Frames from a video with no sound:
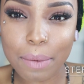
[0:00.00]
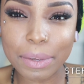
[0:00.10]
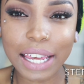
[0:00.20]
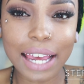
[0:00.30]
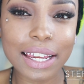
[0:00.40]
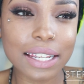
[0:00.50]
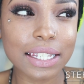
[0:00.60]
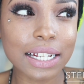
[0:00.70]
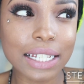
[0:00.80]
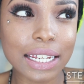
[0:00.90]
I mean, I guess
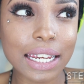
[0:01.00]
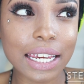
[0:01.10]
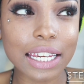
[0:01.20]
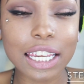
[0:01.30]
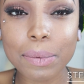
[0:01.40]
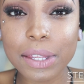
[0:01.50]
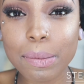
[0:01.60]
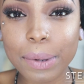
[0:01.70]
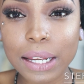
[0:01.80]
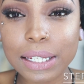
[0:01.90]
cleaning it, keeping the
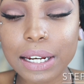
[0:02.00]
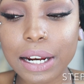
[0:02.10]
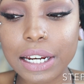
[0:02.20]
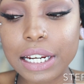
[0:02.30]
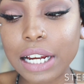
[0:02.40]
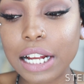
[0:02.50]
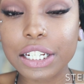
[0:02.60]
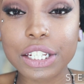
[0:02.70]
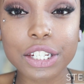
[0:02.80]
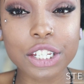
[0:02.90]
Band-Aid on it, not
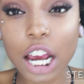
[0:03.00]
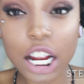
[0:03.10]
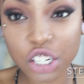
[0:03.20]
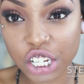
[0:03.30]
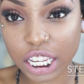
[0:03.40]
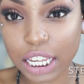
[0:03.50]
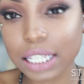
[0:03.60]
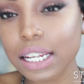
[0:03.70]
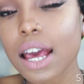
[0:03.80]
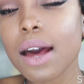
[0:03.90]
touching
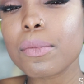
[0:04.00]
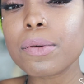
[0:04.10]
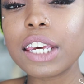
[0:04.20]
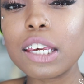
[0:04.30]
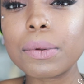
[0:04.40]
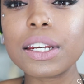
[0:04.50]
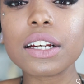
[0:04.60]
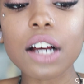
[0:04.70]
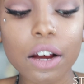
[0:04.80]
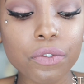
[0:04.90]
it, but keeping
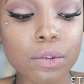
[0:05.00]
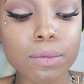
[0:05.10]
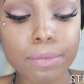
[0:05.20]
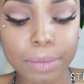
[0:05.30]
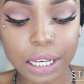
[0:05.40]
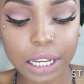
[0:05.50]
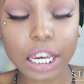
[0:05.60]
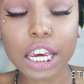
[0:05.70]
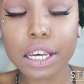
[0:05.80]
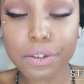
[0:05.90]
it comfortable,
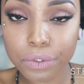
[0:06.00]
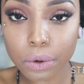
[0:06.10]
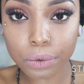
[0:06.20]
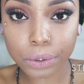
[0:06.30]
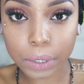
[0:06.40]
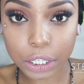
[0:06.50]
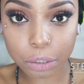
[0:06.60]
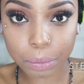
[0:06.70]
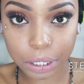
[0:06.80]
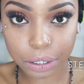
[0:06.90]
meaning if you overwash
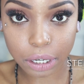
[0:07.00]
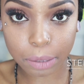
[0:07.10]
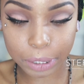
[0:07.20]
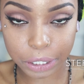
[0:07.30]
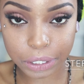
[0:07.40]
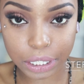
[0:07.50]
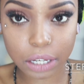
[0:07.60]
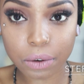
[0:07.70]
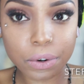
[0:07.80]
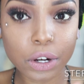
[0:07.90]
a
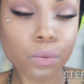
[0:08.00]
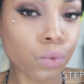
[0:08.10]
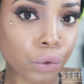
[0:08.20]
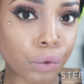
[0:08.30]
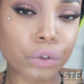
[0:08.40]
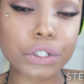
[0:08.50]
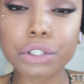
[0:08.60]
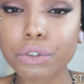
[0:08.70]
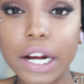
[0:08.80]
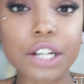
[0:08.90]
piercing or a wound or a
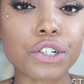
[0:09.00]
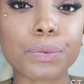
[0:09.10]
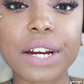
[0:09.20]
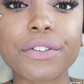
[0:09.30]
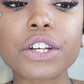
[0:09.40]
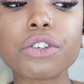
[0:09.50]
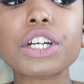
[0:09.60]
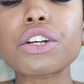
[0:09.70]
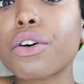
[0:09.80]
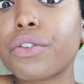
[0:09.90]
scratch or whatever, you
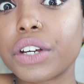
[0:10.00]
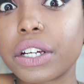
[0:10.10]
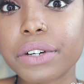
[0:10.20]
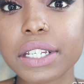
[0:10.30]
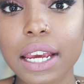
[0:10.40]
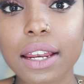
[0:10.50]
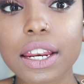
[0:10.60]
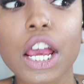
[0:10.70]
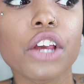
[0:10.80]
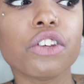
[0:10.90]
can over-irritate
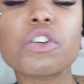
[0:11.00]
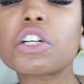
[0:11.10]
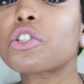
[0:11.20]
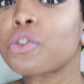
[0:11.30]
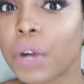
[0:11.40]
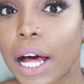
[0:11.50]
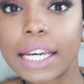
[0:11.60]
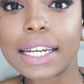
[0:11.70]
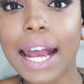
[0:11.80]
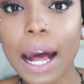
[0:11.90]
it. You can dry
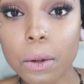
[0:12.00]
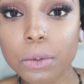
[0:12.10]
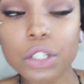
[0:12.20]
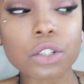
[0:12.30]
it out.